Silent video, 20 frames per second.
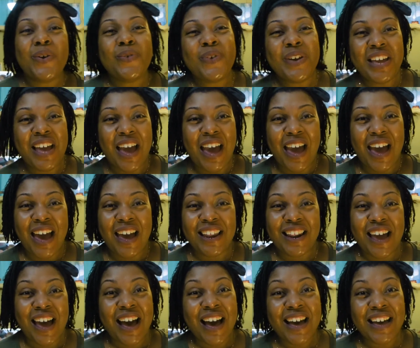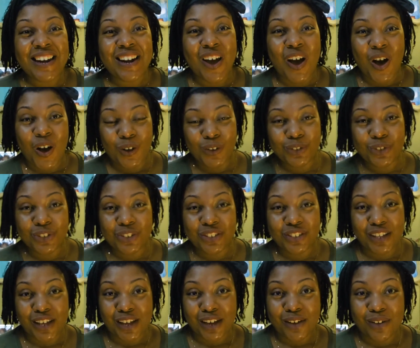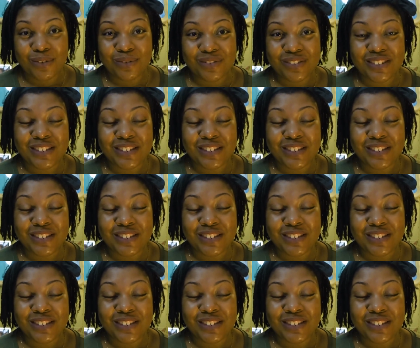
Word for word: we had an ultrasound.